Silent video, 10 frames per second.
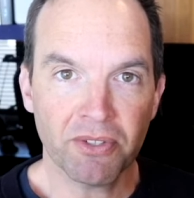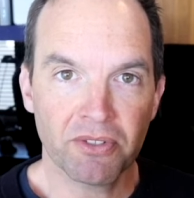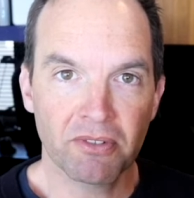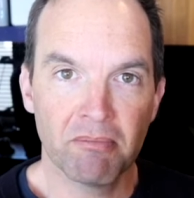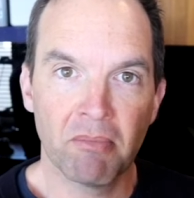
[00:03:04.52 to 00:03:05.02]

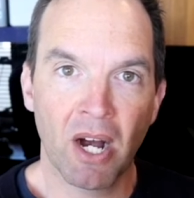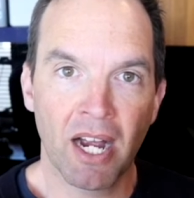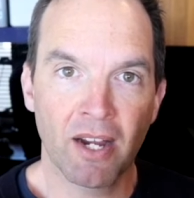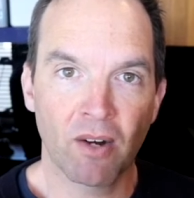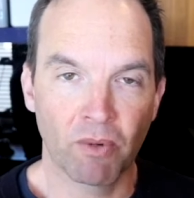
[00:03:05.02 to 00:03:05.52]
my
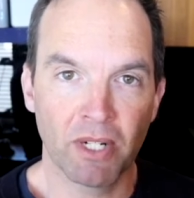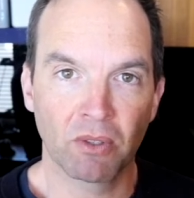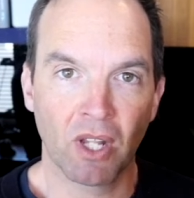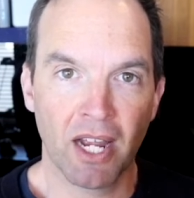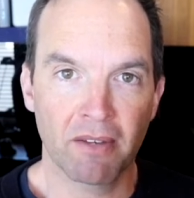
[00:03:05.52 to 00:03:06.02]
real
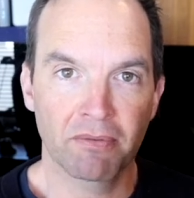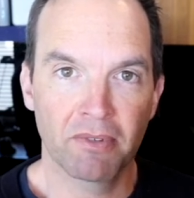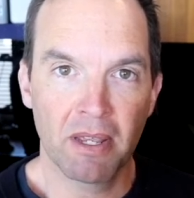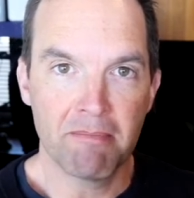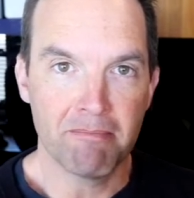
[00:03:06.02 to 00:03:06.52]
life
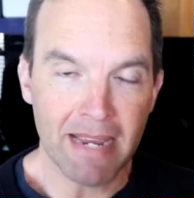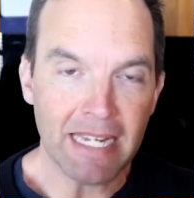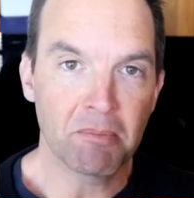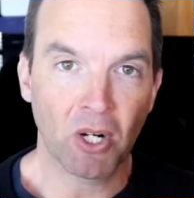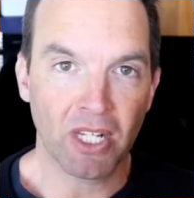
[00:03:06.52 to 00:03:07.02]
meat
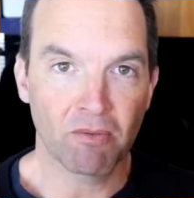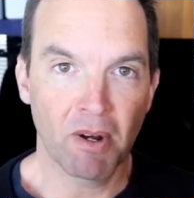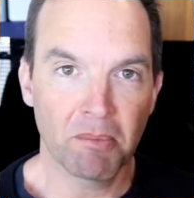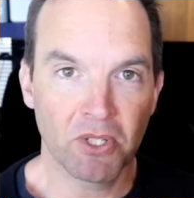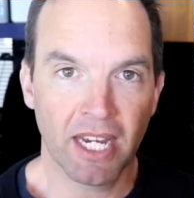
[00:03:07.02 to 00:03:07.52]
body
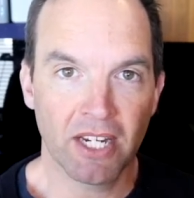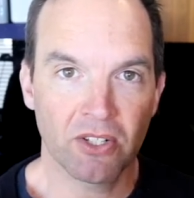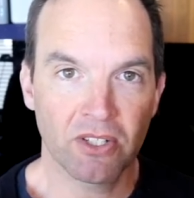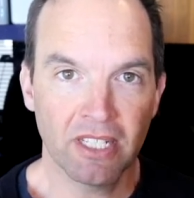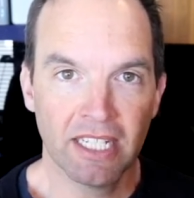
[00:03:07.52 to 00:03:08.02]

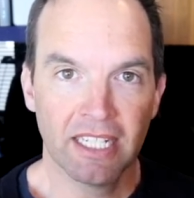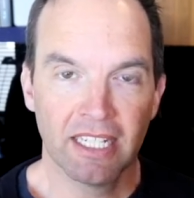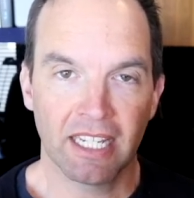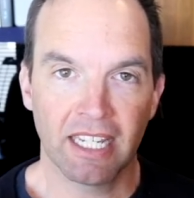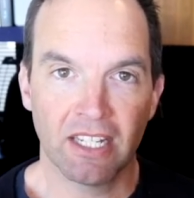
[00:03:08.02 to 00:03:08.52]
reputation
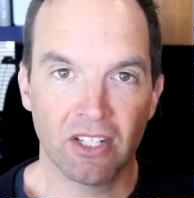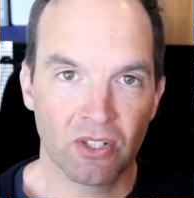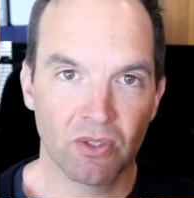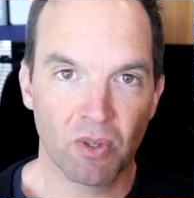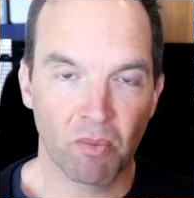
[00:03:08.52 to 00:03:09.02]
into
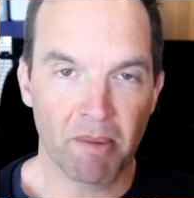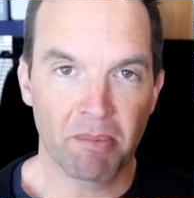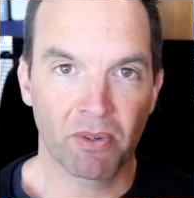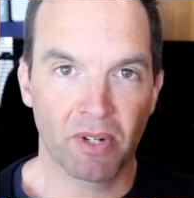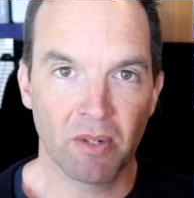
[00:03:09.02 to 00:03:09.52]
the
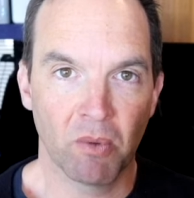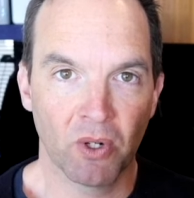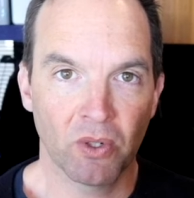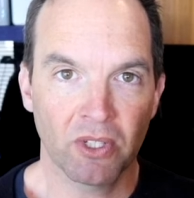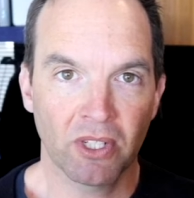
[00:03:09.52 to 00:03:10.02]
Web3
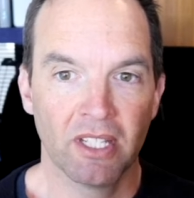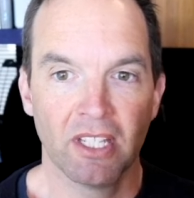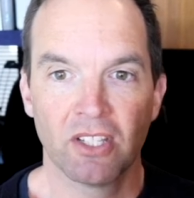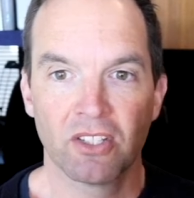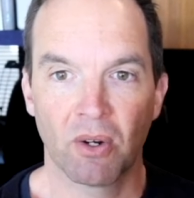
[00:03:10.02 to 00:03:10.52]
world.
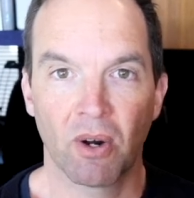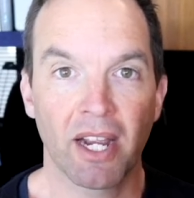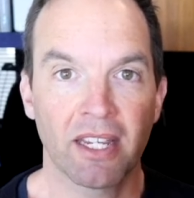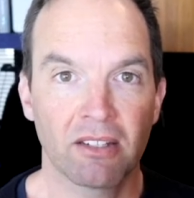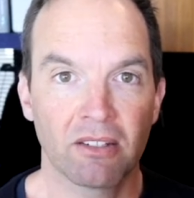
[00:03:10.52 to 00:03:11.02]
So I
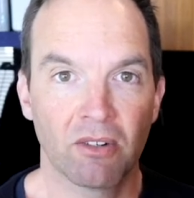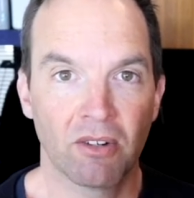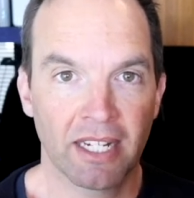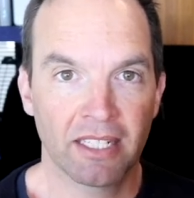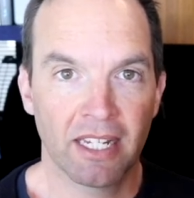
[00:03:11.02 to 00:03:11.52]

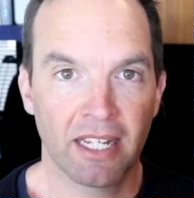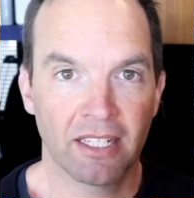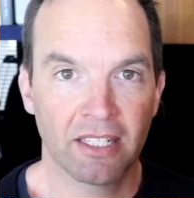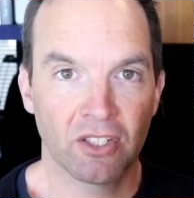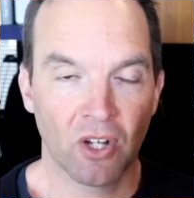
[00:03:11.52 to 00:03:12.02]
created a
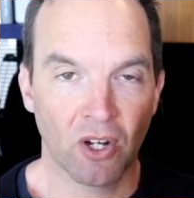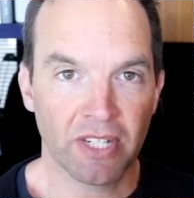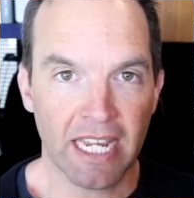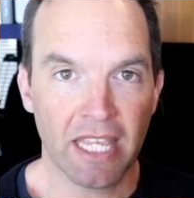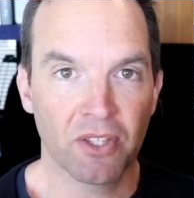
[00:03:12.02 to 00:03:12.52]

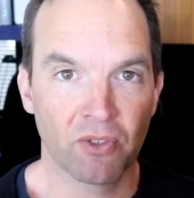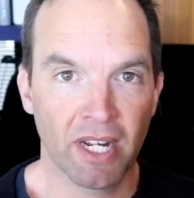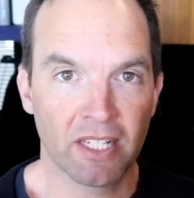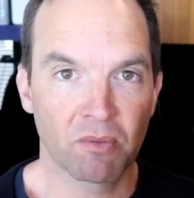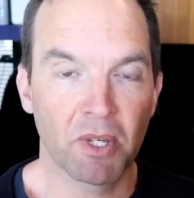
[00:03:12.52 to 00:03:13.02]
.eth
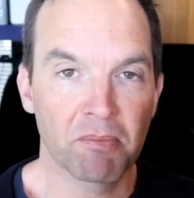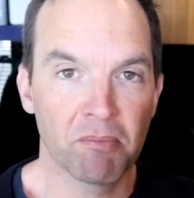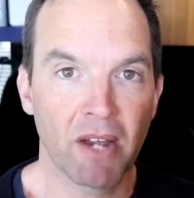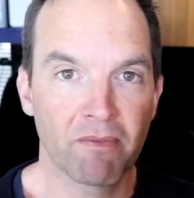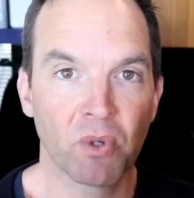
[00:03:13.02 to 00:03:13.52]
address with my
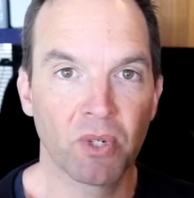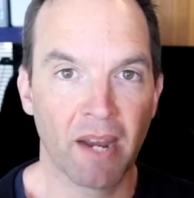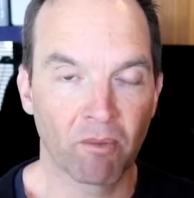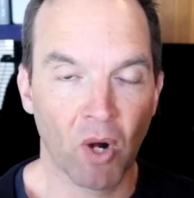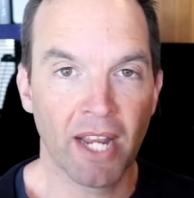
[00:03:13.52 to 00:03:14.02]
full name,
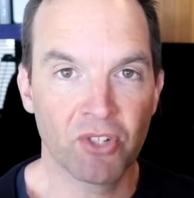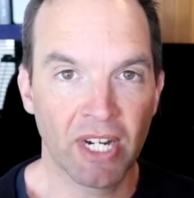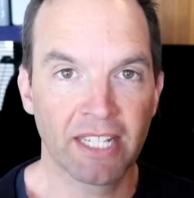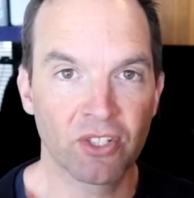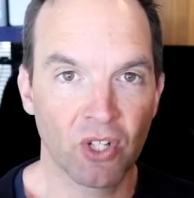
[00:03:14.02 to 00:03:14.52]

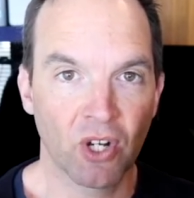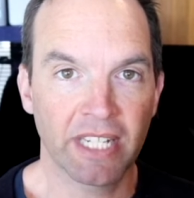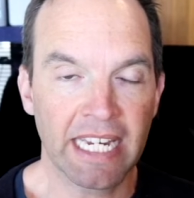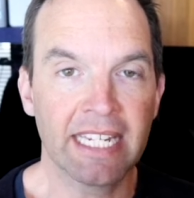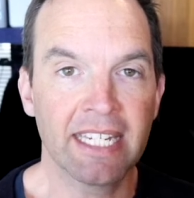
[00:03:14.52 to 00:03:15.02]

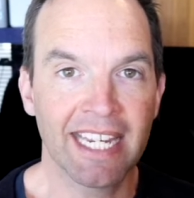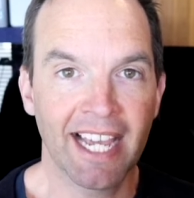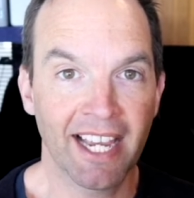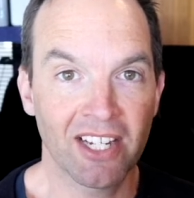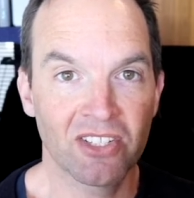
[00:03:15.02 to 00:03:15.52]
ryanjennings.eth,